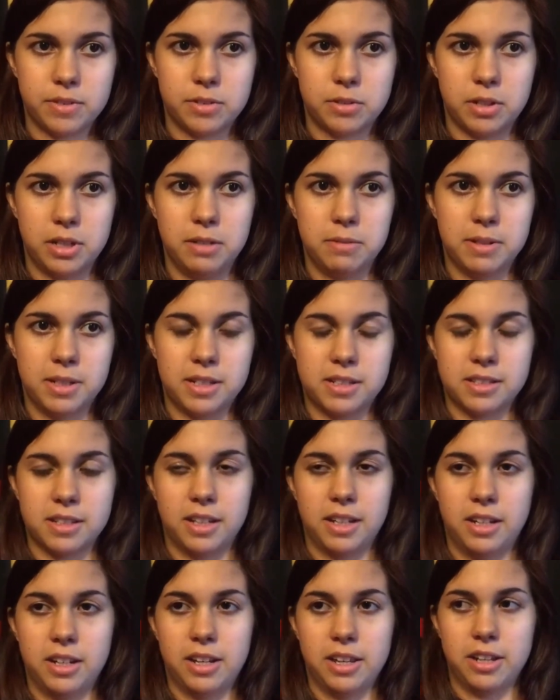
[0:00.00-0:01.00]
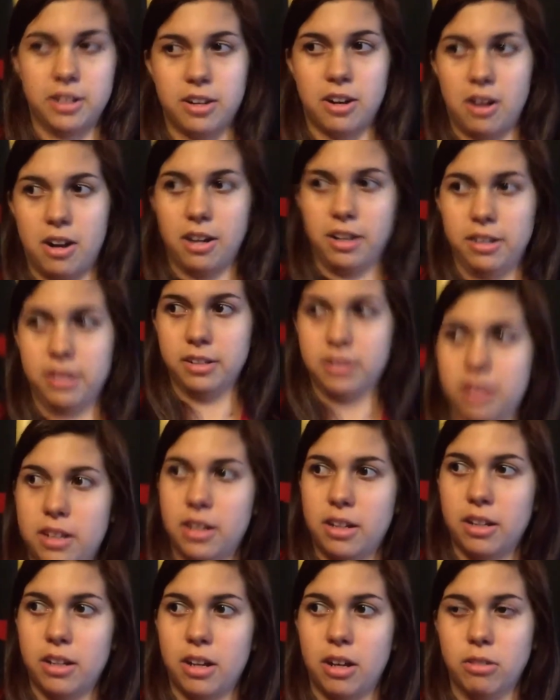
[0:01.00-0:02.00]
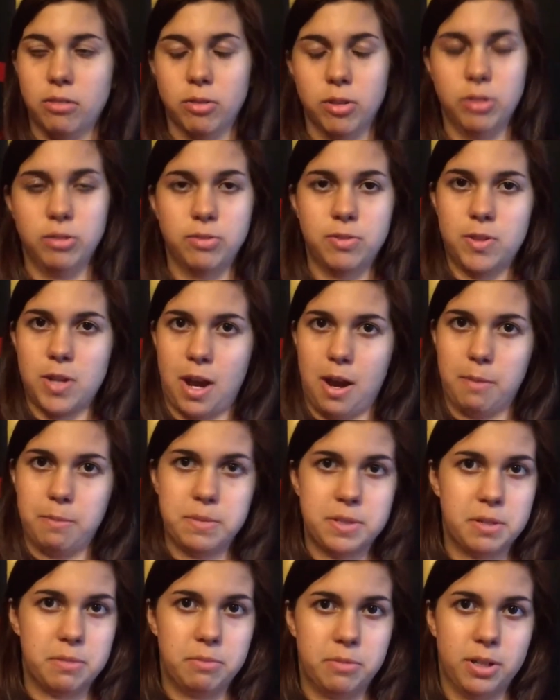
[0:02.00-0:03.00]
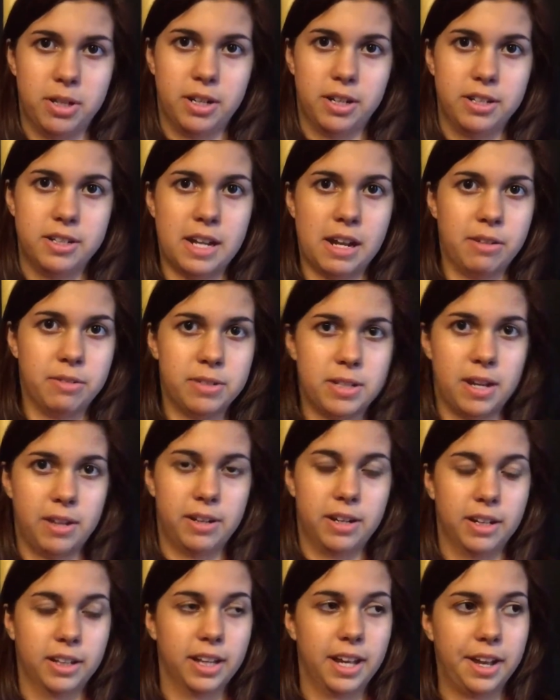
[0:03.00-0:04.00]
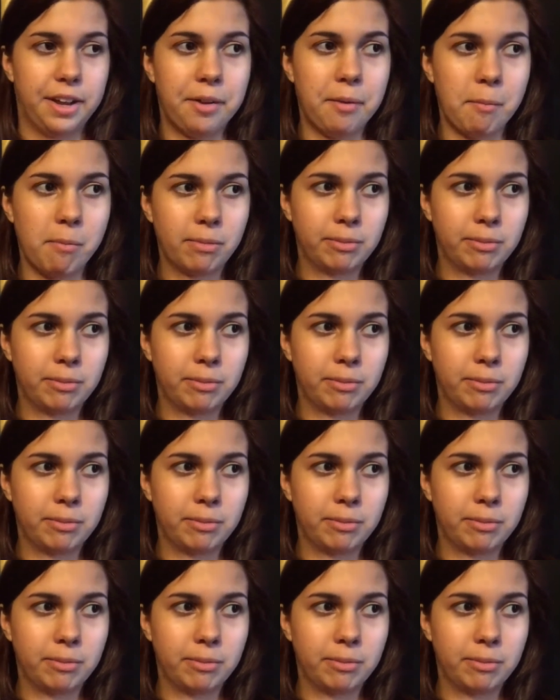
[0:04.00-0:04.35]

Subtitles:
they're on a rooftop somewhere in downtown LA.